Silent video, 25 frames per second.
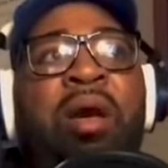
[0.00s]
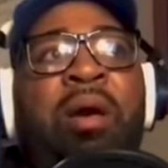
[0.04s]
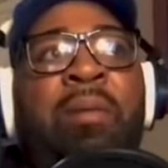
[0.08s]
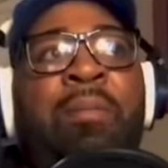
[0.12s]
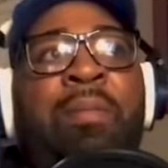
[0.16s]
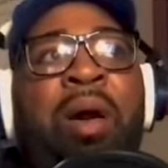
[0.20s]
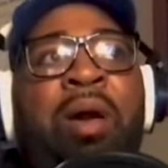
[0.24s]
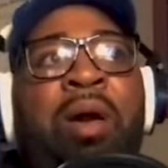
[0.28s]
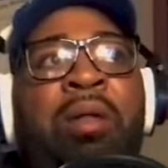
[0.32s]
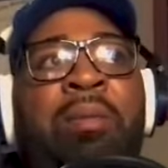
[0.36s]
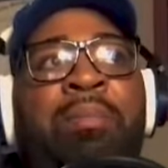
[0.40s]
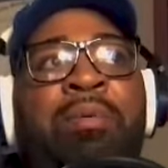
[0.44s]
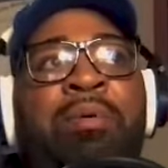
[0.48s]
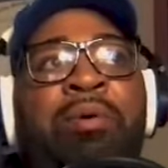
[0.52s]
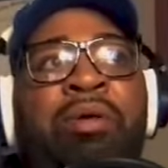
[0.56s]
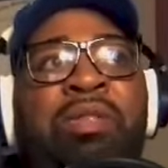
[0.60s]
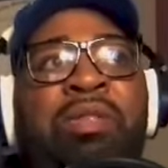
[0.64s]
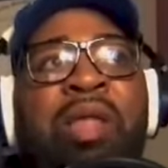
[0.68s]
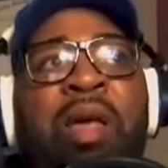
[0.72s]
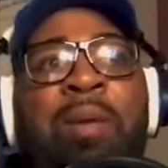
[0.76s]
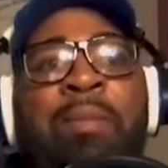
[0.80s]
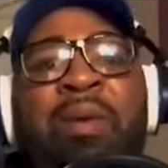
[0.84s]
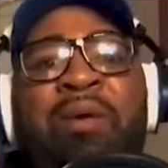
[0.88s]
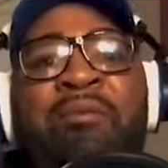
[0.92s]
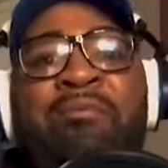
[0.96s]
about a
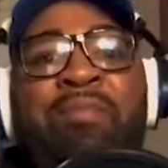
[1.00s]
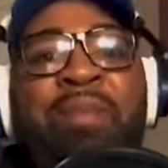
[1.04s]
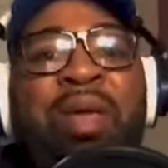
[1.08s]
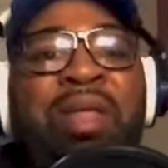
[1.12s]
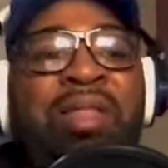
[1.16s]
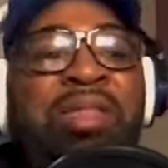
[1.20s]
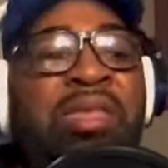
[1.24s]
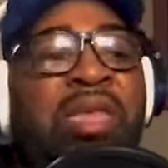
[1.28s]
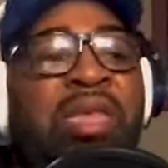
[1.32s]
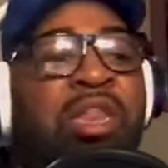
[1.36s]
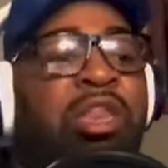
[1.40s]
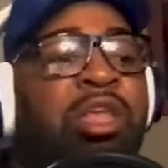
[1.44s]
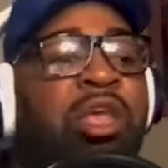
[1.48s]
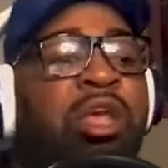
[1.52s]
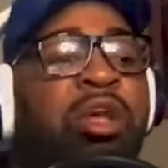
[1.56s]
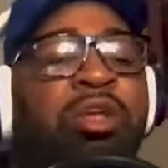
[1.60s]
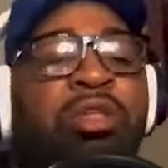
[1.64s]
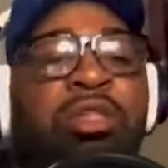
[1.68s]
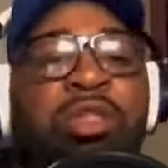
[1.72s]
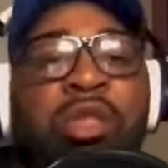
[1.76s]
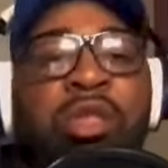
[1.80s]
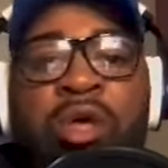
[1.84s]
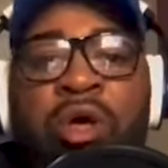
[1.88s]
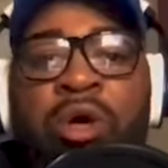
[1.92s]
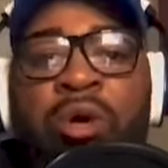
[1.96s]
person I may have met 10
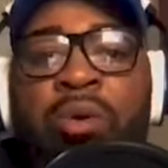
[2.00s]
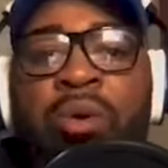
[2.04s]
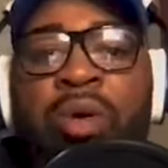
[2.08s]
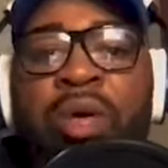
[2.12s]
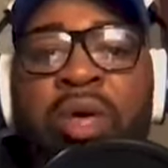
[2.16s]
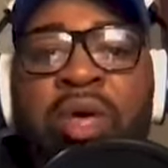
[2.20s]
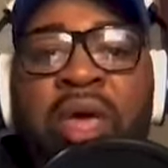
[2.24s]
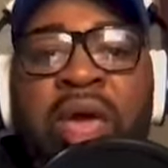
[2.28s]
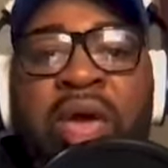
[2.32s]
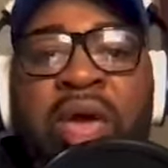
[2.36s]
years ago